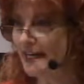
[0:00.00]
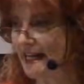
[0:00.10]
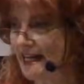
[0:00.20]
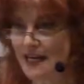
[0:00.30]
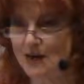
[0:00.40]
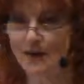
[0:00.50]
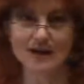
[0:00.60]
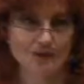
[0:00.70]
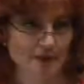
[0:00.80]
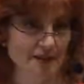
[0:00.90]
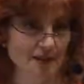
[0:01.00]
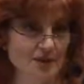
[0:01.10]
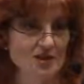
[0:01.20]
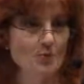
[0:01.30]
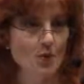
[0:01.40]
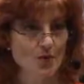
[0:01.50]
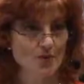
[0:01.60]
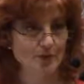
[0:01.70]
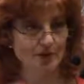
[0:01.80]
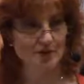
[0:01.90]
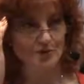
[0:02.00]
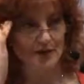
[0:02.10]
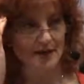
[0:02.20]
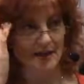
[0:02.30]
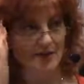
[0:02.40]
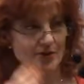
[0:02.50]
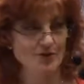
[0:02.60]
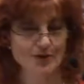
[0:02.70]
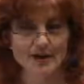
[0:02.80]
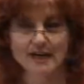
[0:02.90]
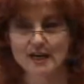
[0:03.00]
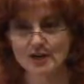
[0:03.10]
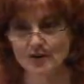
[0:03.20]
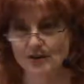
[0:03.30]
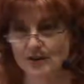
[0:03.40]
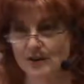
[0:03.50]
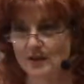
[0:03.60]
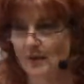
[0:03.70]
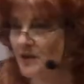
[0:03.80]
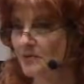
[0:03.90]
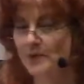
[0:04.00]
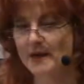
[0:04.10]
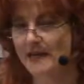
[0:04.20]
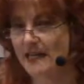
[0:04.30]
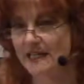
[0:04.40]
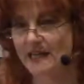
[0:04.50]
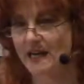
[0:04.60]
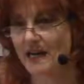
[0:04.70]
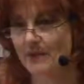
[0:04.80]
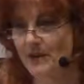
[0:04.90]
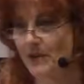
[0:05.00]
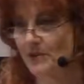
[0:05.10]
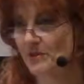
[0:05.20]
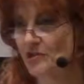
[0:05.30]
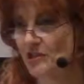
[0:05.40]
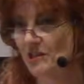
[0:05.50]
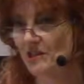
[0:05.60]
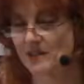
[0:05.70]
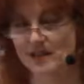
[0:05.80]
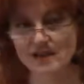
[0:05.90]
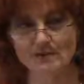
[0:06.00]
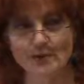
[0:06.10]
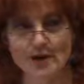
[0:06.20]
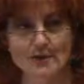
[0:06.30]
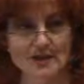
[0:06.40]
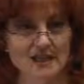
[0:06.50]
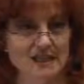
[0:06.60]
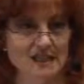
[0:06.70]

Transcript: anything around with you. It's portable. It's right here. It's right here. We can pray any time. That was Jesus saying, pray without